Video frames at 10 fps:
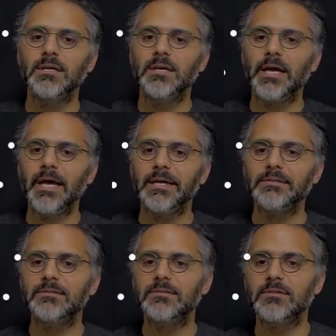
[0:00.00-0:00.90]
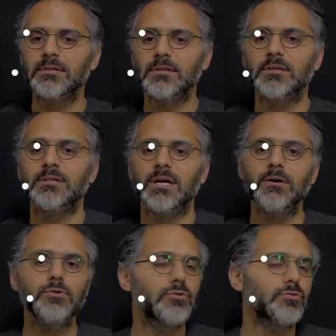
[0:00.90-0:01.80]
And now
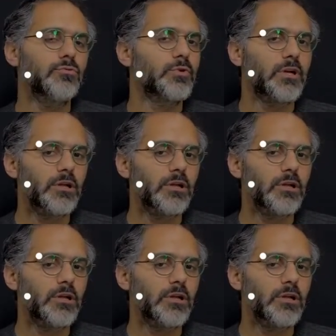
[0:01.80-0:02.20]
we call